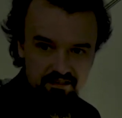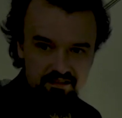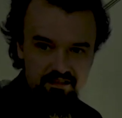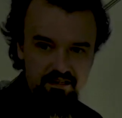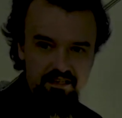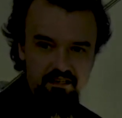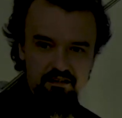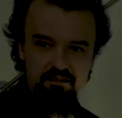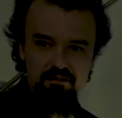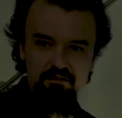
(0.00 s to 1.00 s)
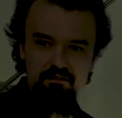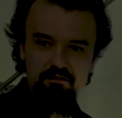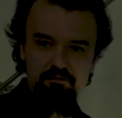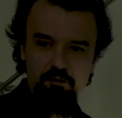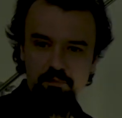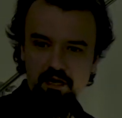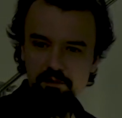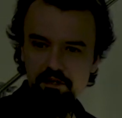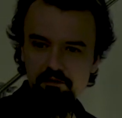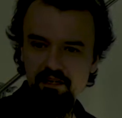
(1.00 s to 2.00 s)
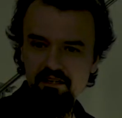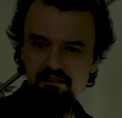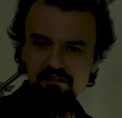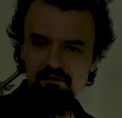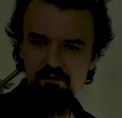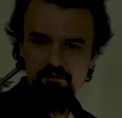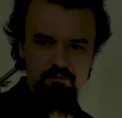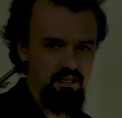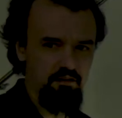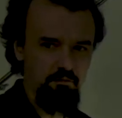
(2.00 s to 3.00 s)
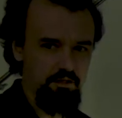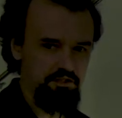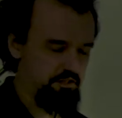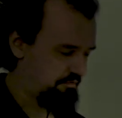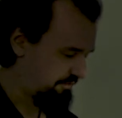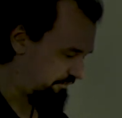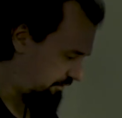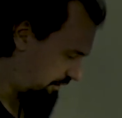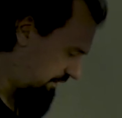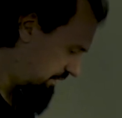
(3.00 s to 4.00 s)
They're like for barbecue, I guess, for, I don't know what you use them for.